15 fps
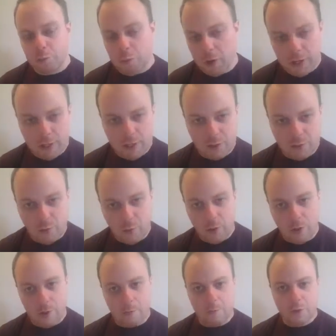prices for
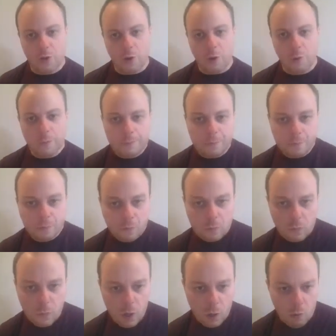them. So
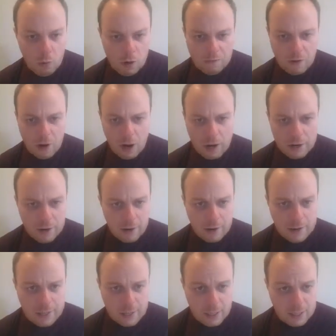what I've got here
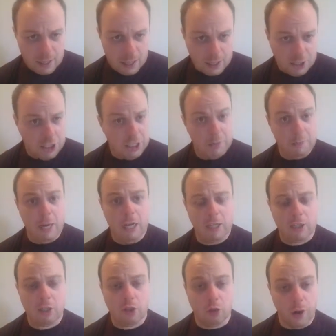is a Tajima
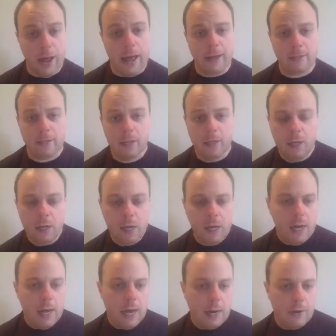Strat.
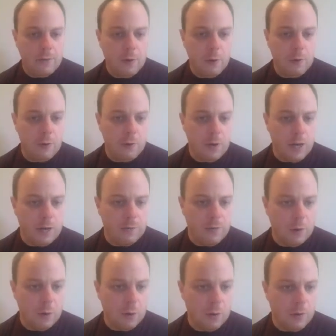And if you
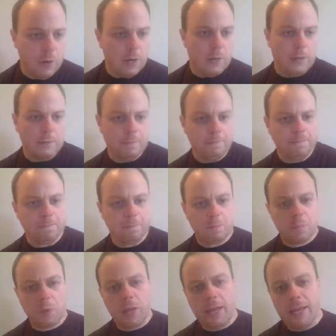
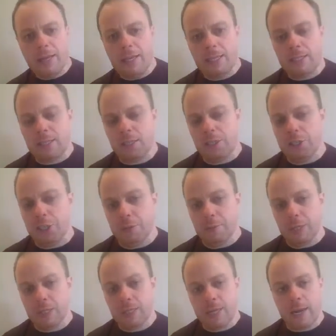play these
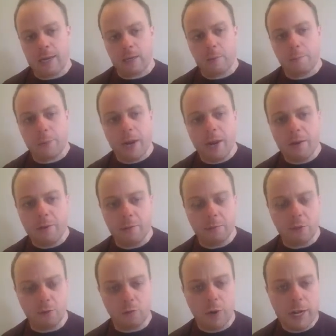Tajimas and compare them
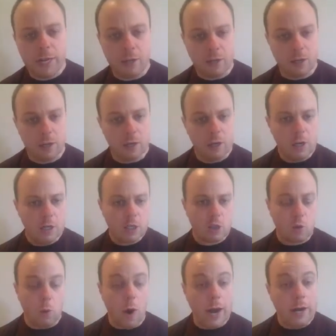to regular
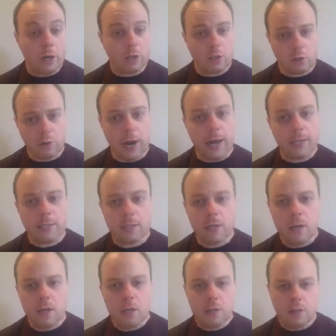Squire Strats,
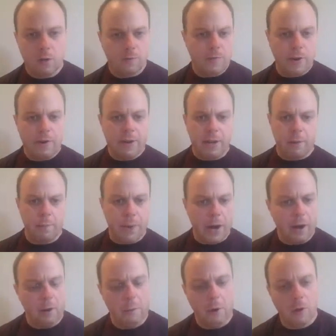they're very
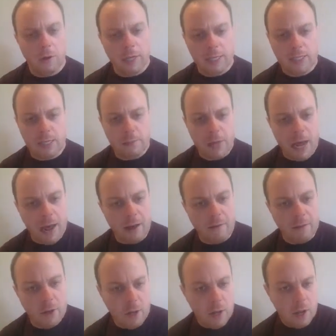comparable. They seem to
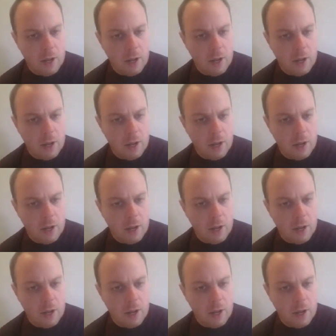have